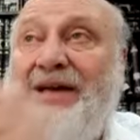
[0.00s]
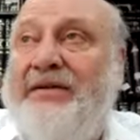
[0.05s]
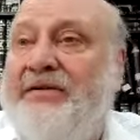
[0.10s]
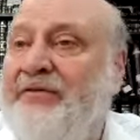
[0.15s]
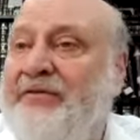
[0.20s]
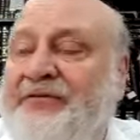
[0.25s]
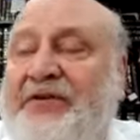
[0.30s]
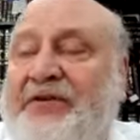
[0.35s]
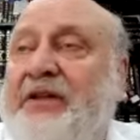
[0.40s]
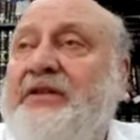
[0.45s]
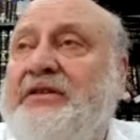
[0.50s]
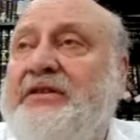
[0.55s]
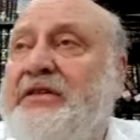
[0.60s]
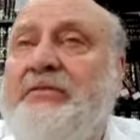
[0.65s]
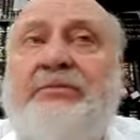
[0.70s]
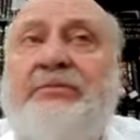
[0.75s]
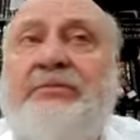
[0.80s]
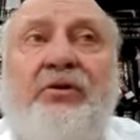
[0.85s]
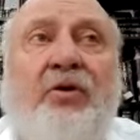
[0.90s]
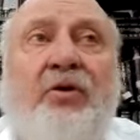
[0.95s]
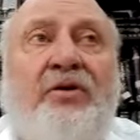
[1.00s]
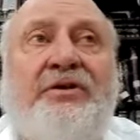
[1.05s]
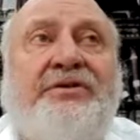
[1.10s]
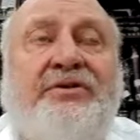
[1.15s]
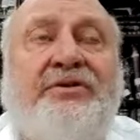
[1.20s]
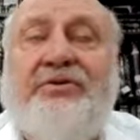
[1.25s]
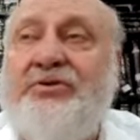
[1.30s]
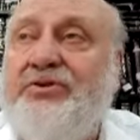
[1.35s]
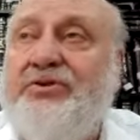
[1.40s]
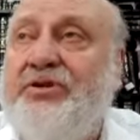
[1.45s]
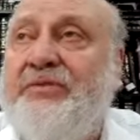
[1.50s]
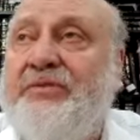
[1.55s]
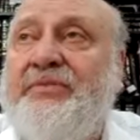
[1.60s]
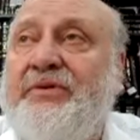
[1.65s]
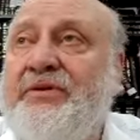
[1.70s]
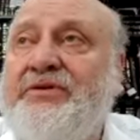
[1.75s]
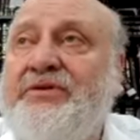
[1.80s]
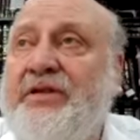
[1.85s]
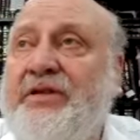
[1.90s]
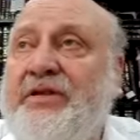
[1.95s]
field still belongs to
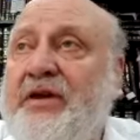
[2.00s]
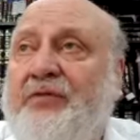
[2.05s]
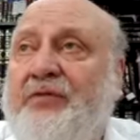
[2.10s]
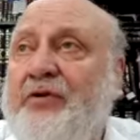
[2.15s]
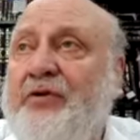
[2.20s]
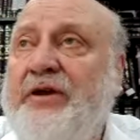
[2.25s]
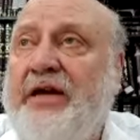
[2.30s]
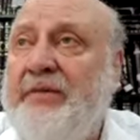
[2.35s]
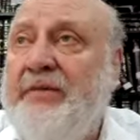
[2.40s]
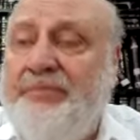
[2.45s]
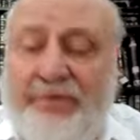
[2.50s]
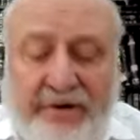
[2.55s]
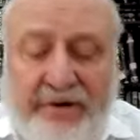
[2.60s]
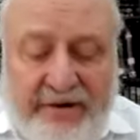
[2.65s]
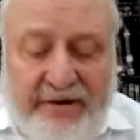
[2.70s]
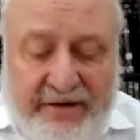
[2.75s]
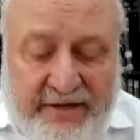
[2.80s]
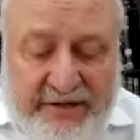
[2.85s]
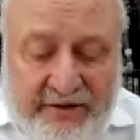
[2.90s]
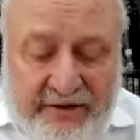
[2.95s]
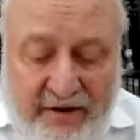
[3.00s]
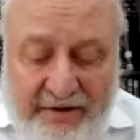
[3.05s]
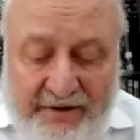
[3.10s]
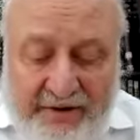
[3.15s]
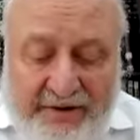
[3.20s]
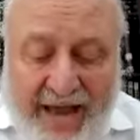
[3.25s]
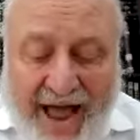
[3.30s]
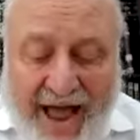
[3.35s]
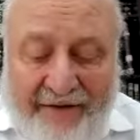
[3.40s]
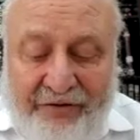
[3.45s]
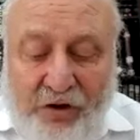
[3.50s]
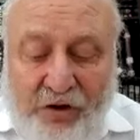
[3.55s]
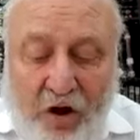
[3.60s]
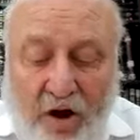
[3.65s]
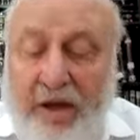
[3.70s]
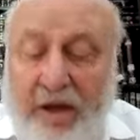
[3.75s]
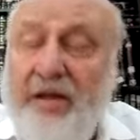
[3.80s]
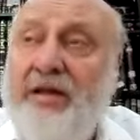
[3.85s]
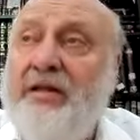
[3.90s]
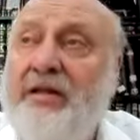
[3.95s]
Shimon, so therefore he can put an issa on it. I will
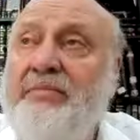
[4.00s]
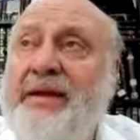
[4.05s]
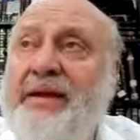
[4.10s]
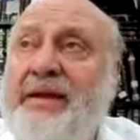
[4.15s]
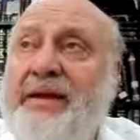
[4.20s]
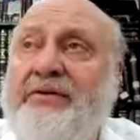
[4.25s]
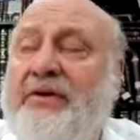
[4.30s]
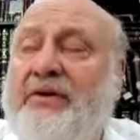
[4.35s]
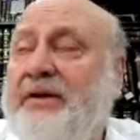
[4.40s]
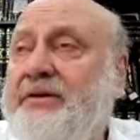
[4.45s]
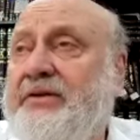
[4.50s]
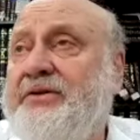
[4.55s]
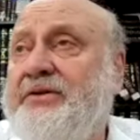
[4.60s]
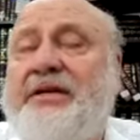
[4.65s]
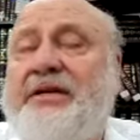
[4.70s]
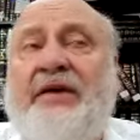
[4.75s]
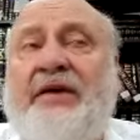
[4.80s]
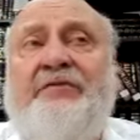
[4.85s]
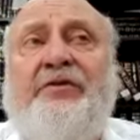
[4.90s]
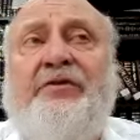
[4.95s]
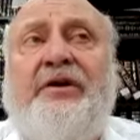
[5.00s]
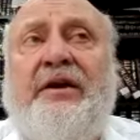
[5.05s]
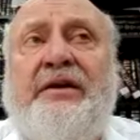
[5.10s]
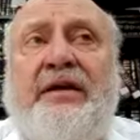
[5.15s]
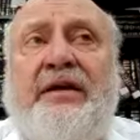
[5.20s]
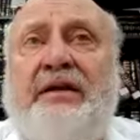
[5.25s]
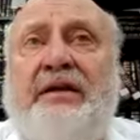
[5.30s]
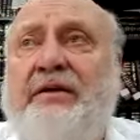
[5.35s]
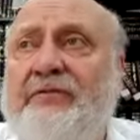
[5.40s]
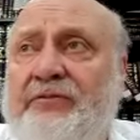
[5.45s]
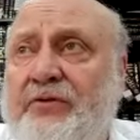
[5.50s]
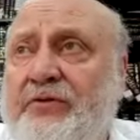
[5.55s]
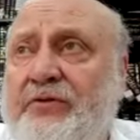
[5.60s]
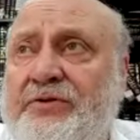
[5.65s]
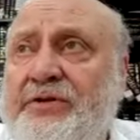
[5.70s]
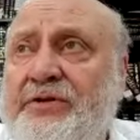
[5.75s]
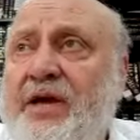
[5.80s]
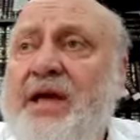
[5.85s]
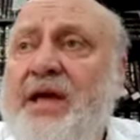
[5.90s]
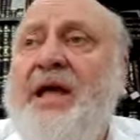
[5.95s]
He definitely can eat the
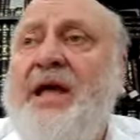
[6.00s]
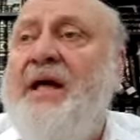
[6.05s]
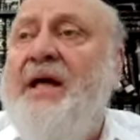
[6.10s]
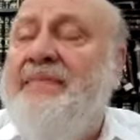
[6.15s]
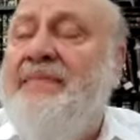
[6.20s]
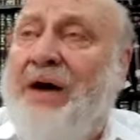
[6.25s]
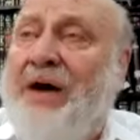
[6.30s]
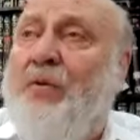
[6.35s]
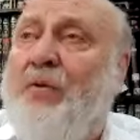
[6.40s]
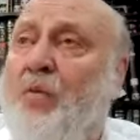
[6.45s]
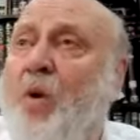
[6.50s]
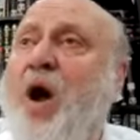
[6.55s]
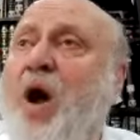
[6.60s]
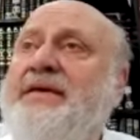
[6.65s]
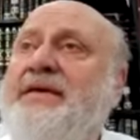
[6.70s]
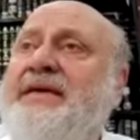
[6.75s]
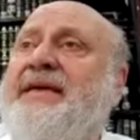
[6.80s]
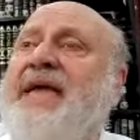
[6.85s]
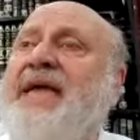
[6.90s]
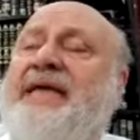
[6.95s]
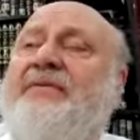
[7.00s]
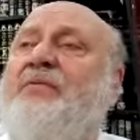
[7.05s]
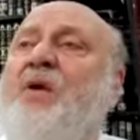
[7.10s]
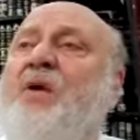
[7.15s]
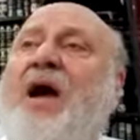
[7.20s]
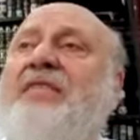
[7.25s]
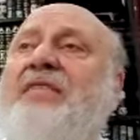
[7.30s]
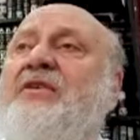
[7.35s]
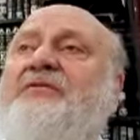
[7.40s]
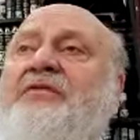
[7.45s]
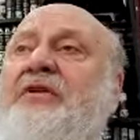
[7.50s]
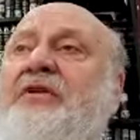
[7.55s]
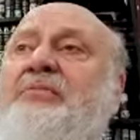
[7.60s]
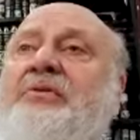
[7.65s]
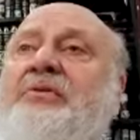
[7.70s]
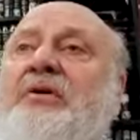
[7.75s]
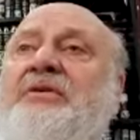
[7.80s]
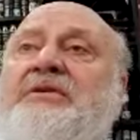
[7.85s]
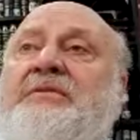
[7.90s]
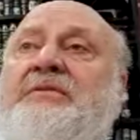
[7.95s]
fruits. Mm. Now, why he why the field
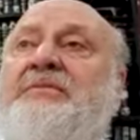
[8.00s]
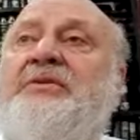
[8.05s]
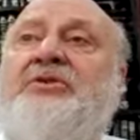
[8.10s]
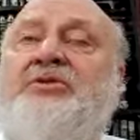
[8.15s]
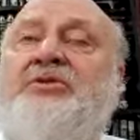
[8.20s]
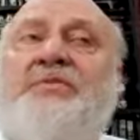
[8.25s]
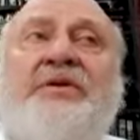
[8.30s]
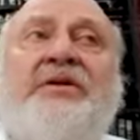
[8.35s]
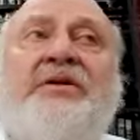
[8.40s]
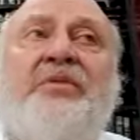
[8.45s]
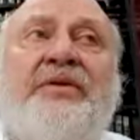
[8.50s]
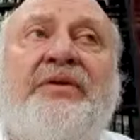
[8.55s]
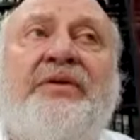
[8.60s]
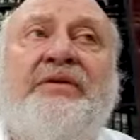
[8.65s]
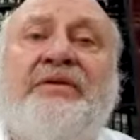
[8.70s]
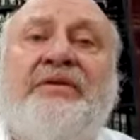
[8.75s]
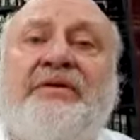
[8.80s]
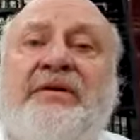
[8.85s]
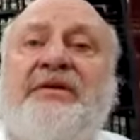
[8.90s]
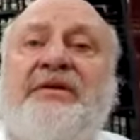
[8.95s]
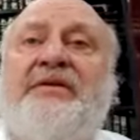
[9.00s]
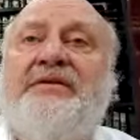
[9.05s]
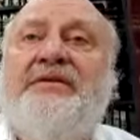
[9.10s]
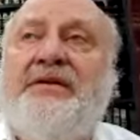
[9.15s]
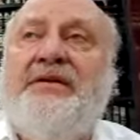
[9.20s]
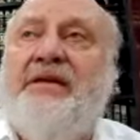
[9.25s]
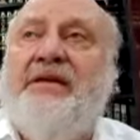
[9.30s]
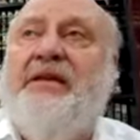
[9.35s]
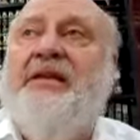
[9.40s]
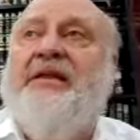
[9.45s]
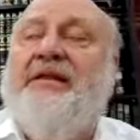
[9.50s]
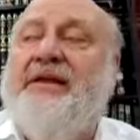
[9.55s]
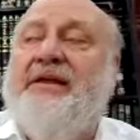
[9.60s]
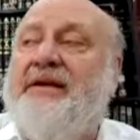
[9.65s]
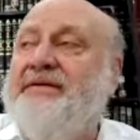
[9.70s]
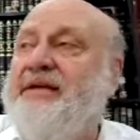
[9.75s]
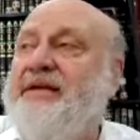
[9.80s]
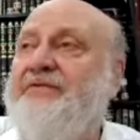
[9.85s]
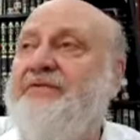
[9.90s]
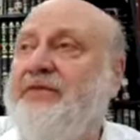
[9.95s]
belongs to me in shmita when the din is clearly that
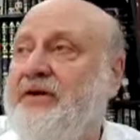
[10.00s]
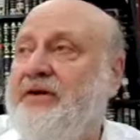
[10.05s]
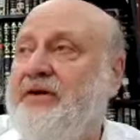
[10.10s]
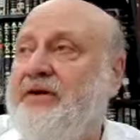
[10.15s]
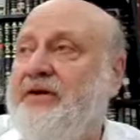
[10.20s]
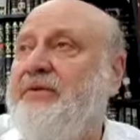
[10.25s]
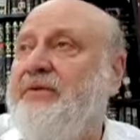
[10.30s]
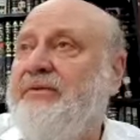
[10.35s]
it's hefker